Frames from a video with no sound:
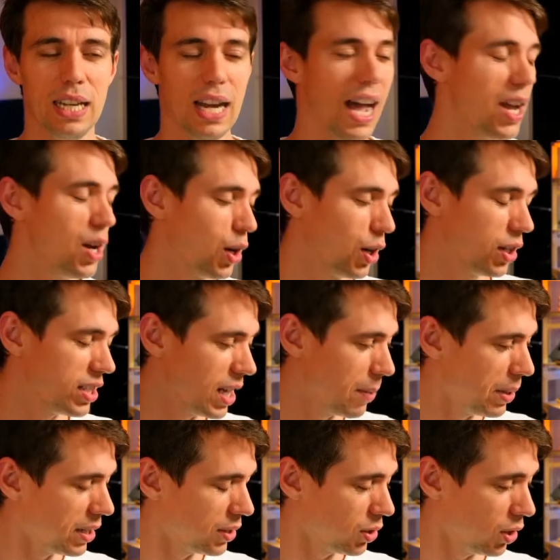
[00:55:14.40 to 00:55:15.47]
I heard,
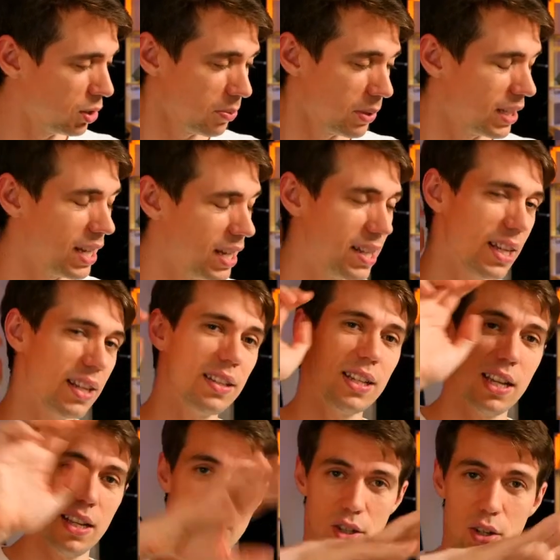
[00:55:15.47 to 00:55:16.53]
somebody told me
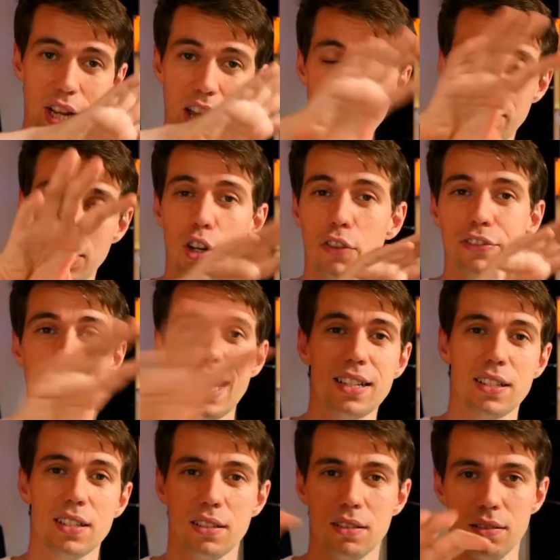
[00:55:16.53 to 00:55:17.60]
that so they have a lot of
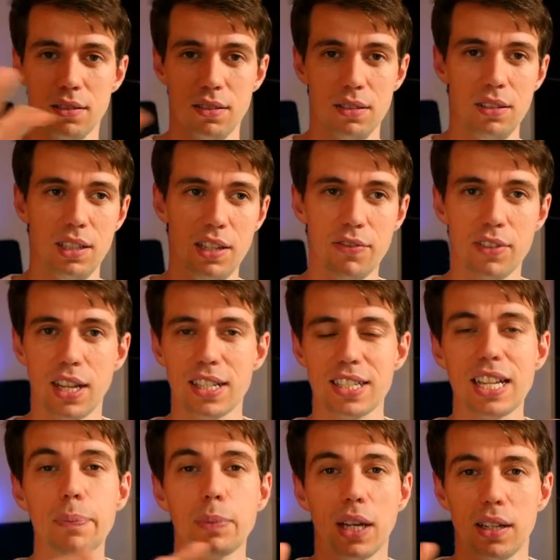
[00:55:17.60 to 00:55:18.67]
text, even like
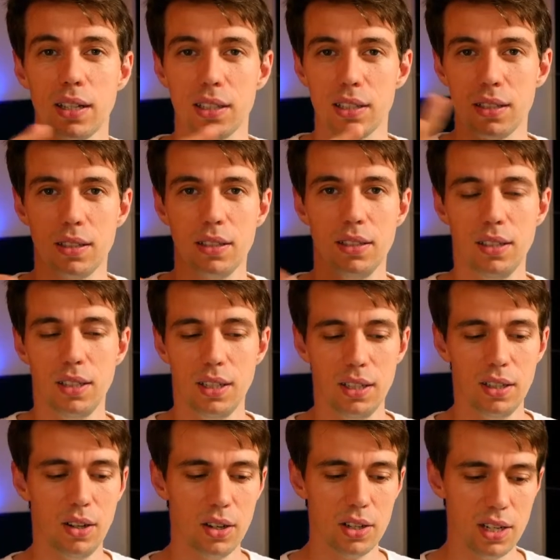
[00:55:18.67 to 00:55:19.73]
subtitle
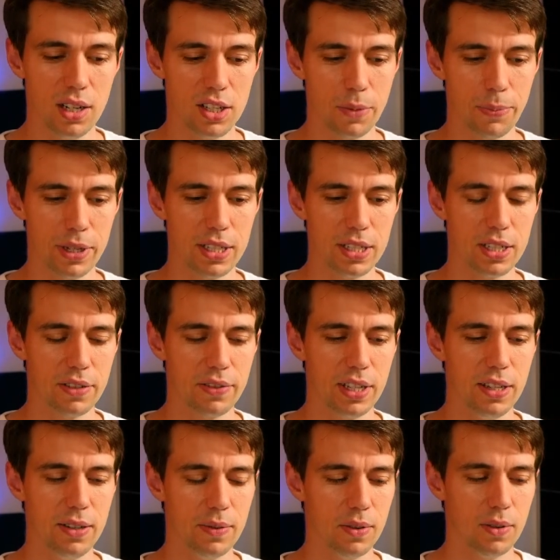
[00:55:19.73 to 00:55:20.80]
in Japanese
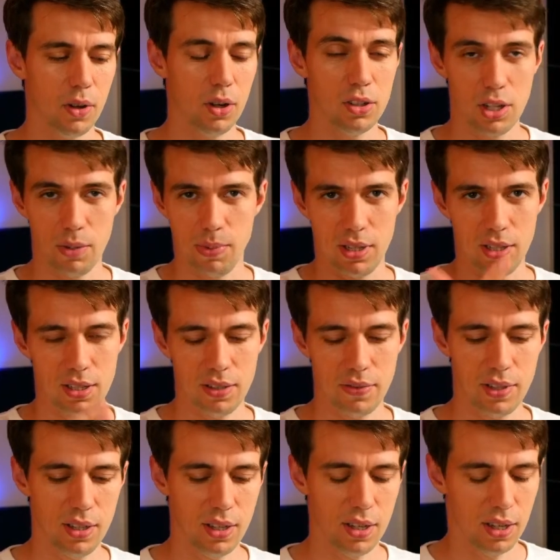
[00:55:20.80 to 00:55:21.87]
TV, on Japanese
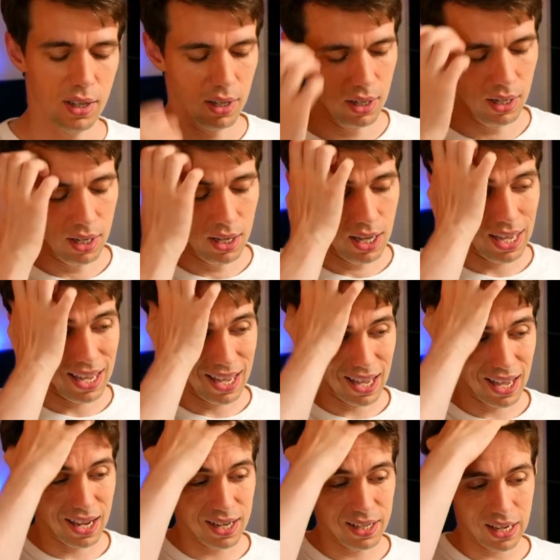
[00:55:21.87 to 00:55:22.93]
TV.
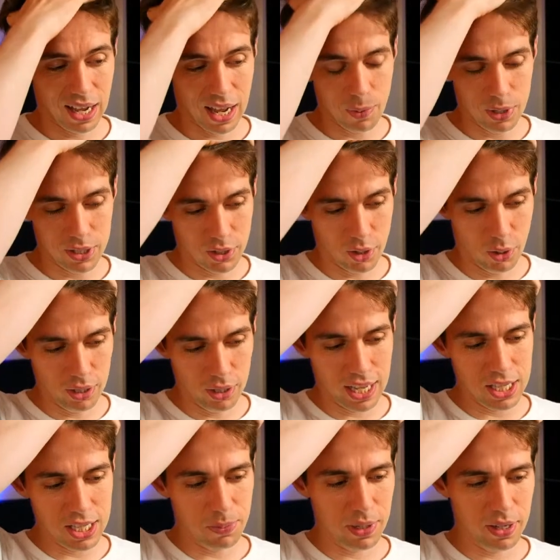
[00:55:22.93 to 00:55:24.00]
And I was told
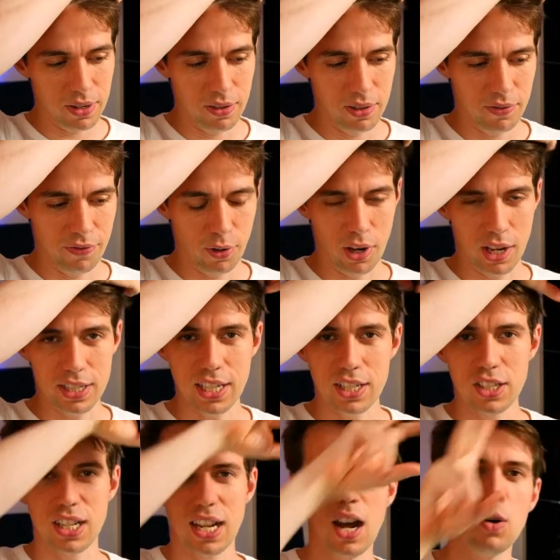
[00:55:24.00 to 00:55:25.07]
that's for
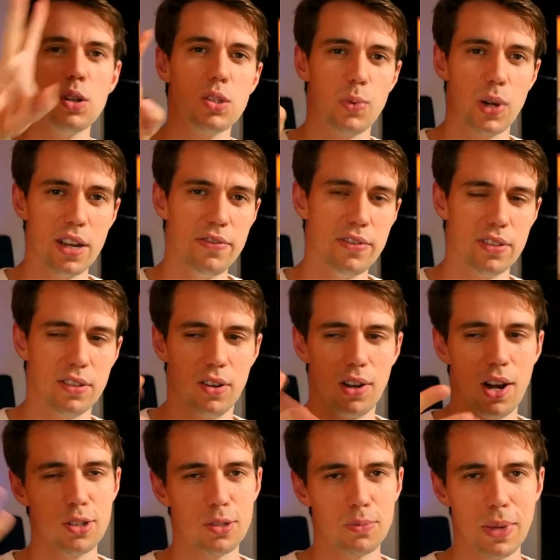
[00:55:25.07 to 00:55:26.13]
essentially housewives or
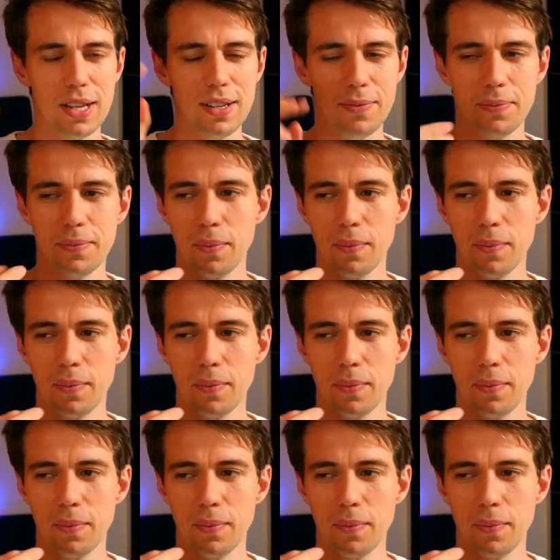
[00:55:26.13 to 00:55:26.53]
housemen,